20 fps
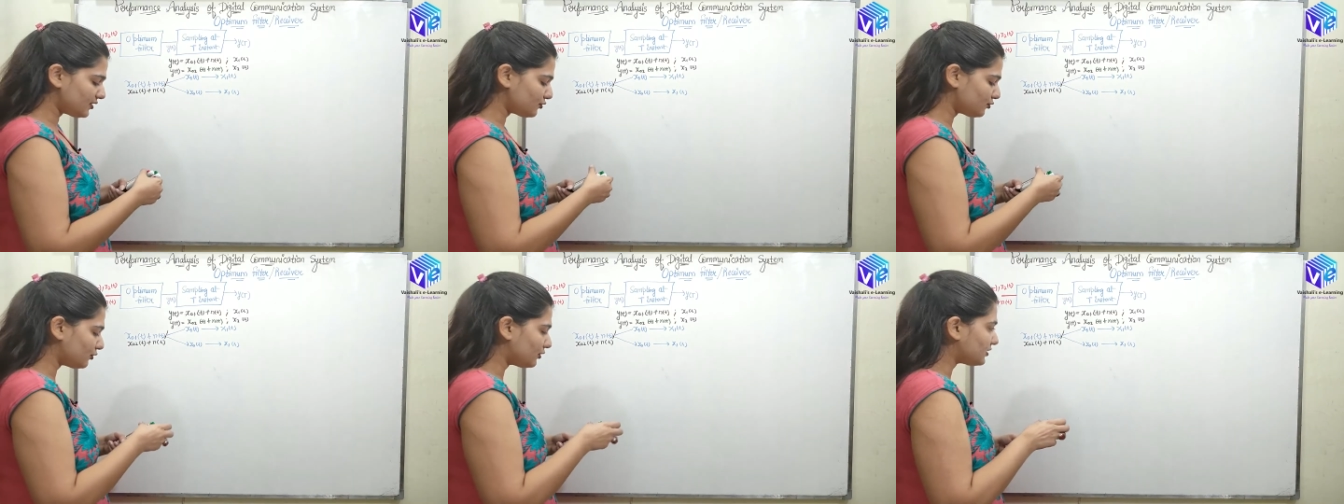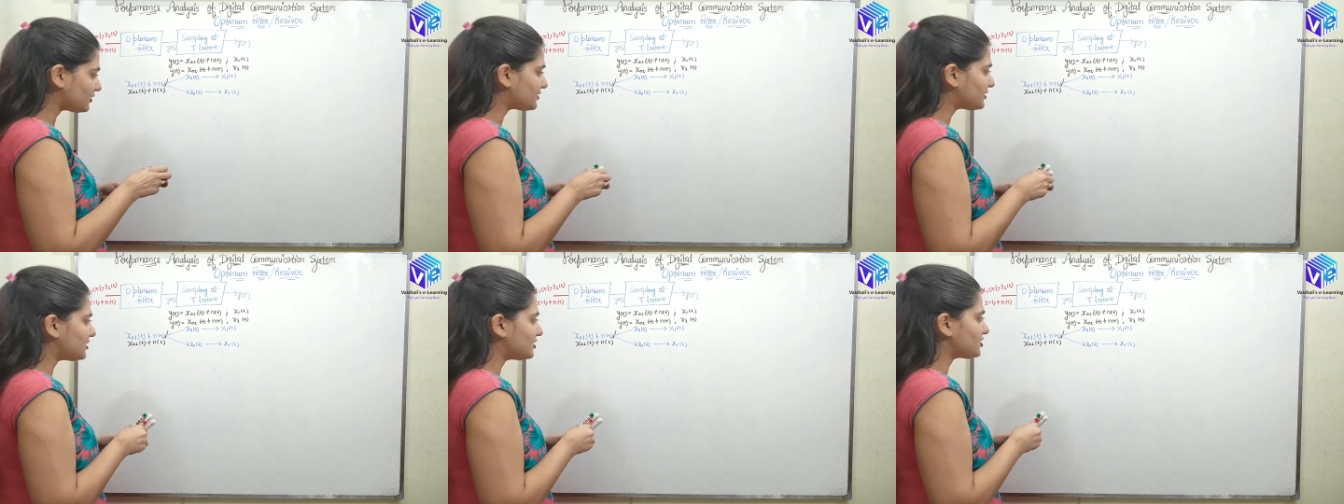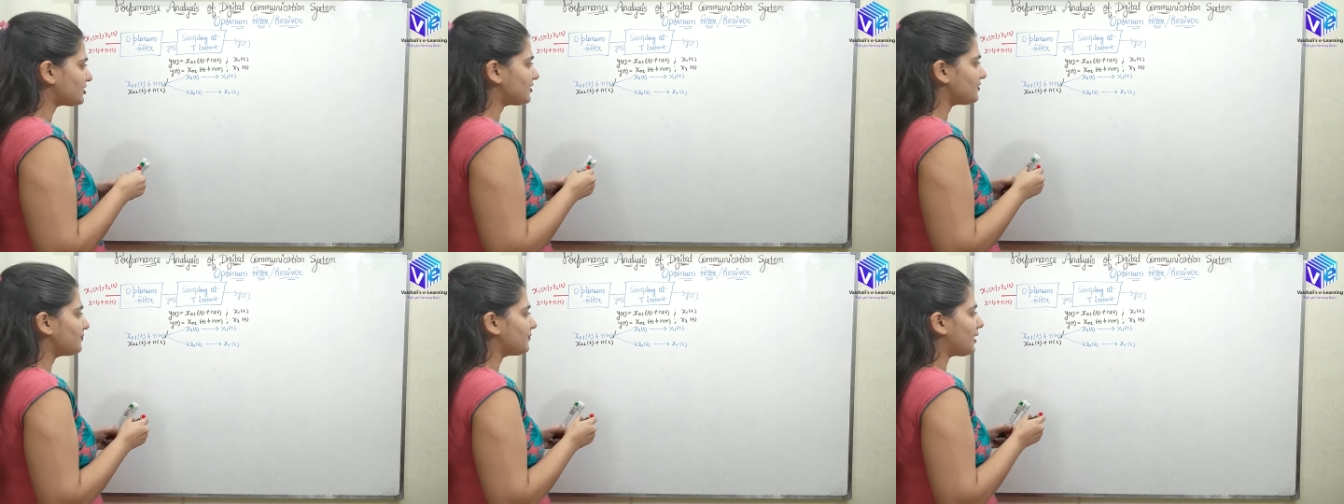So
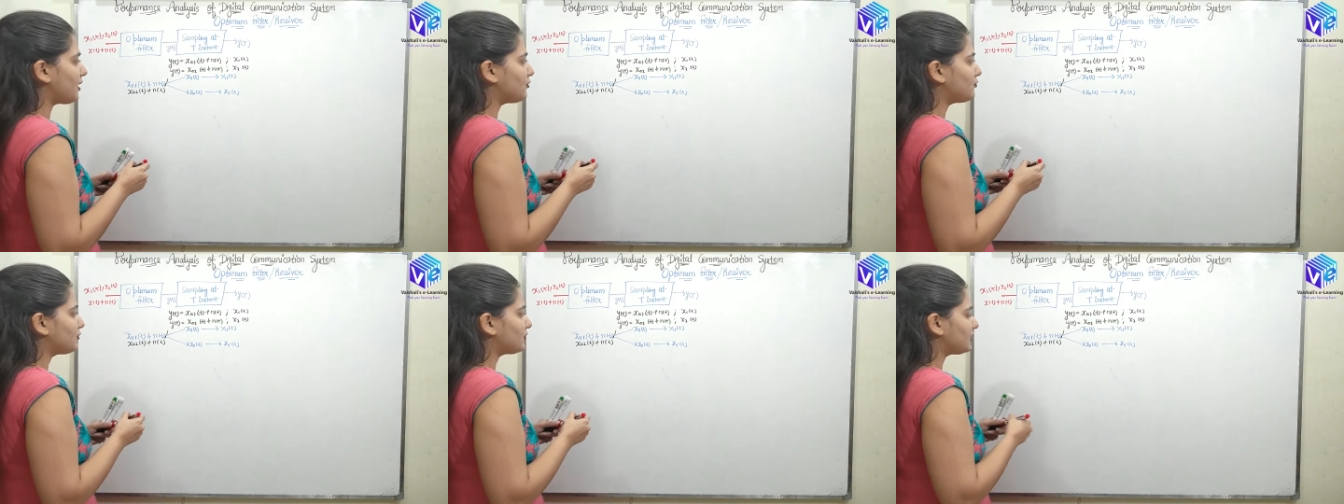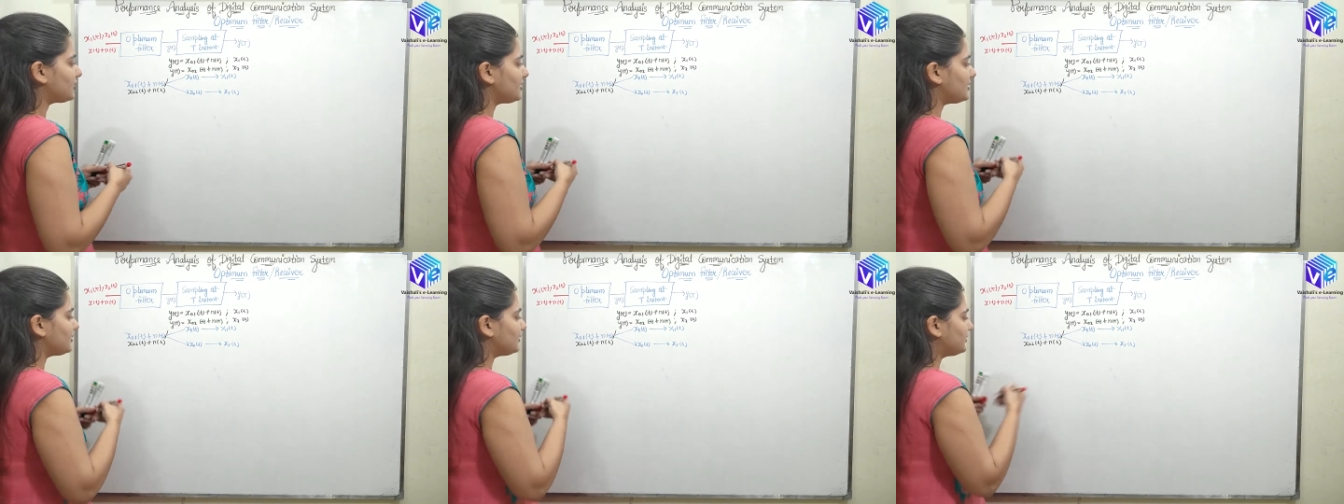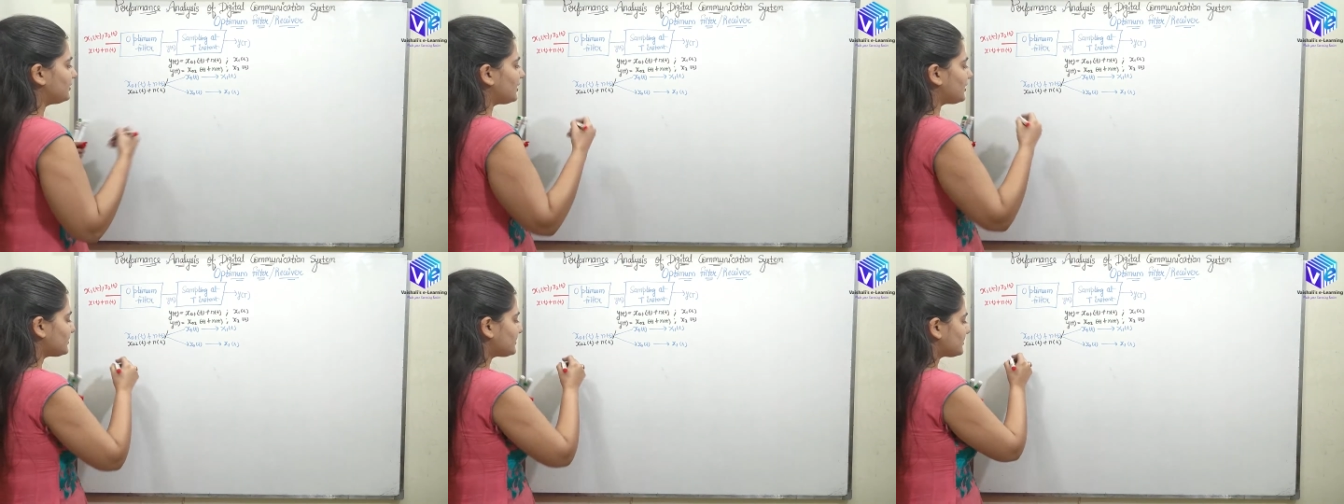decision boundary in
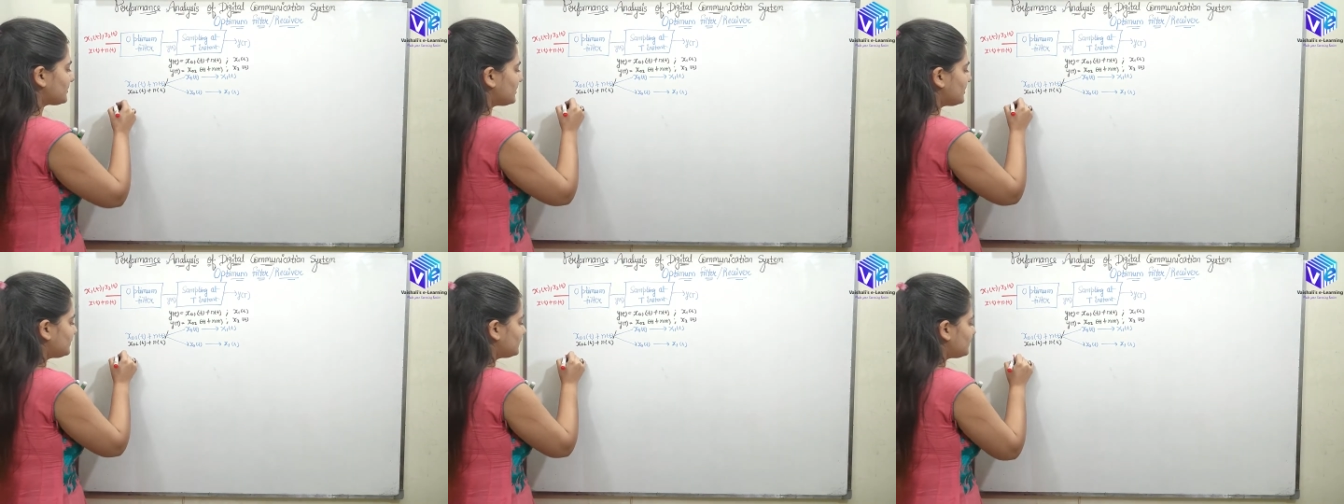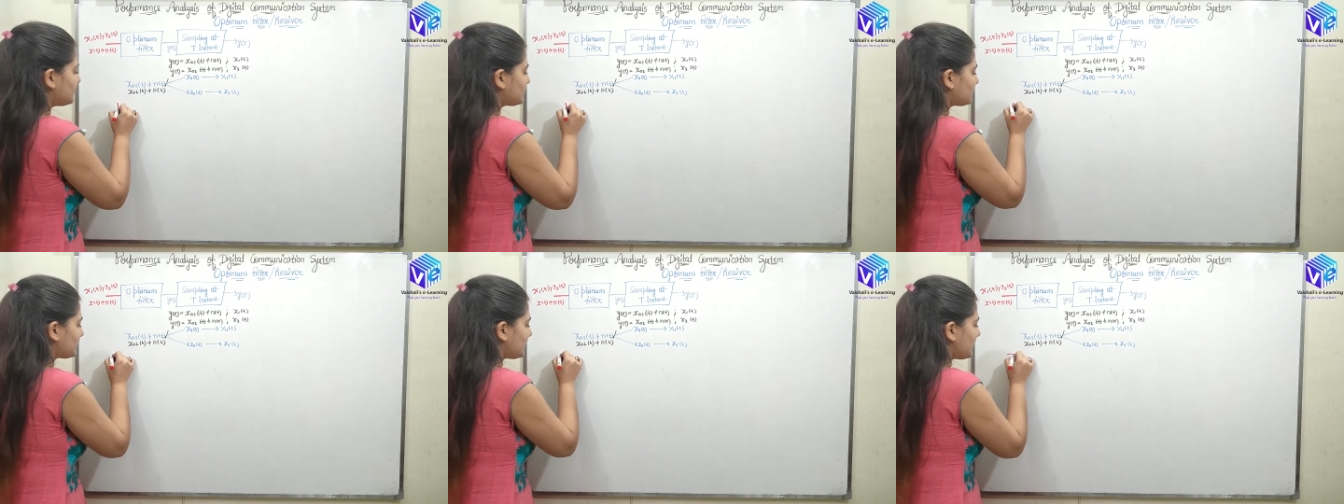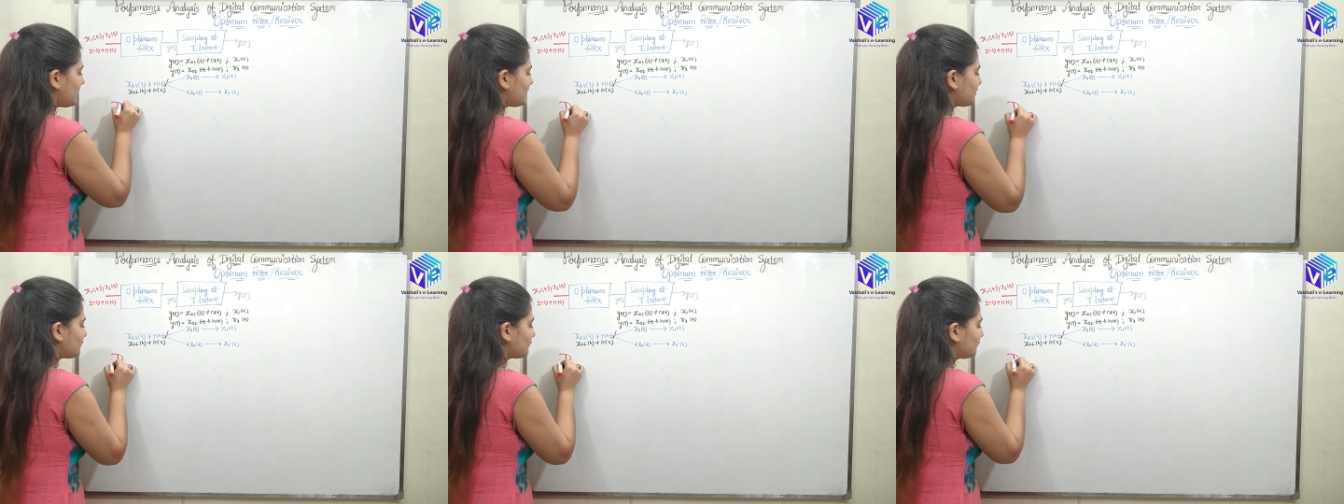this in this
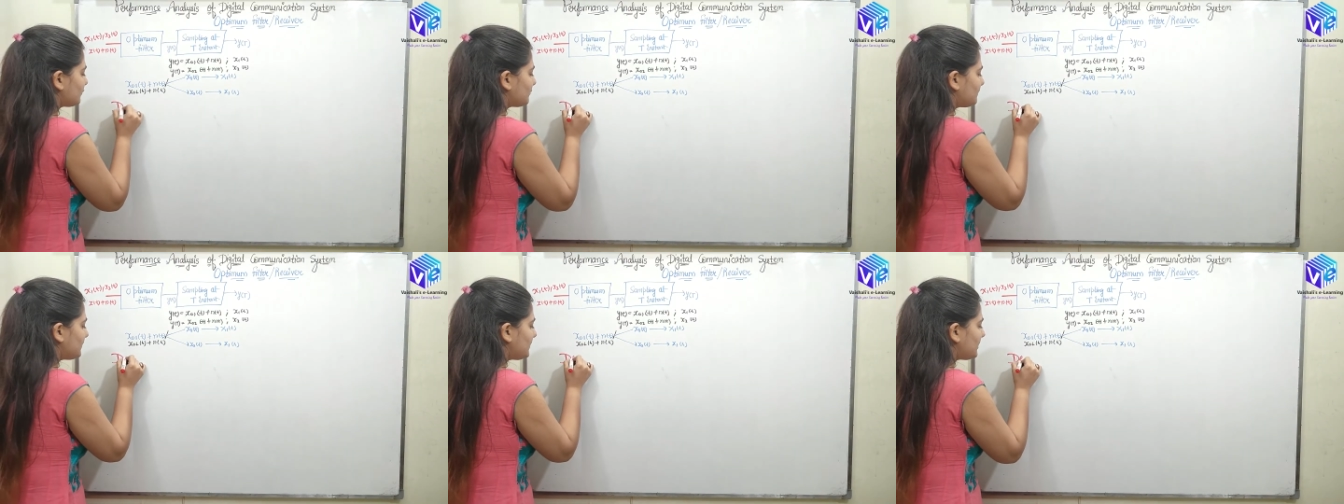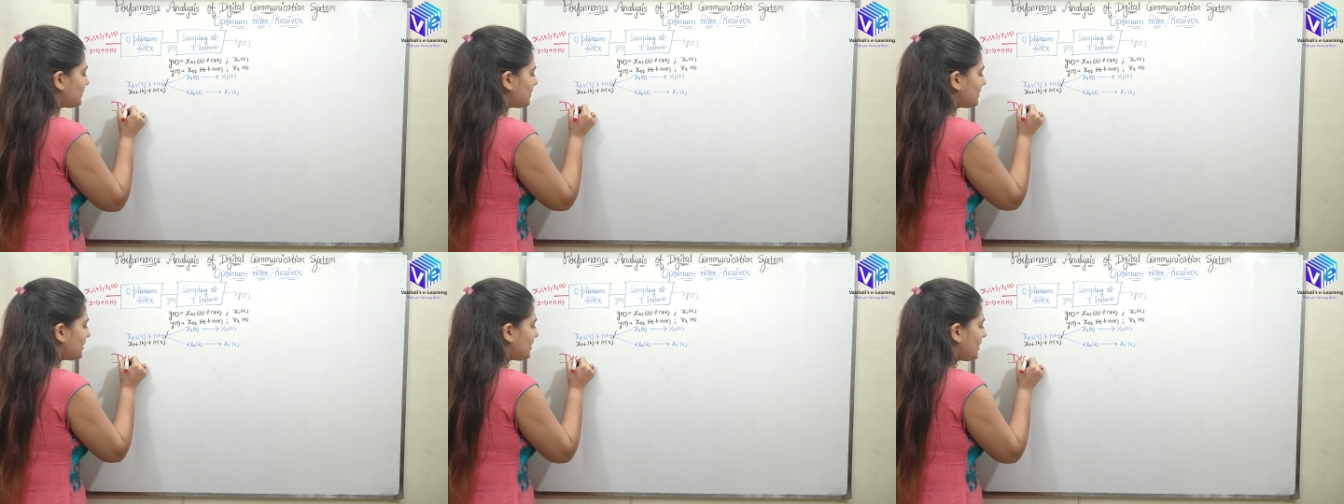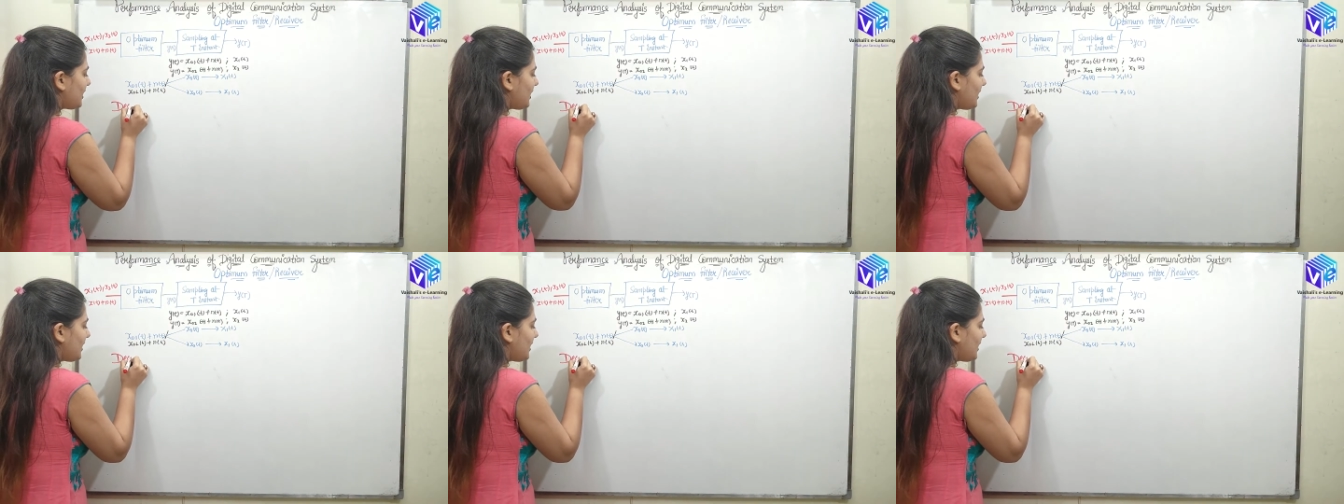case would be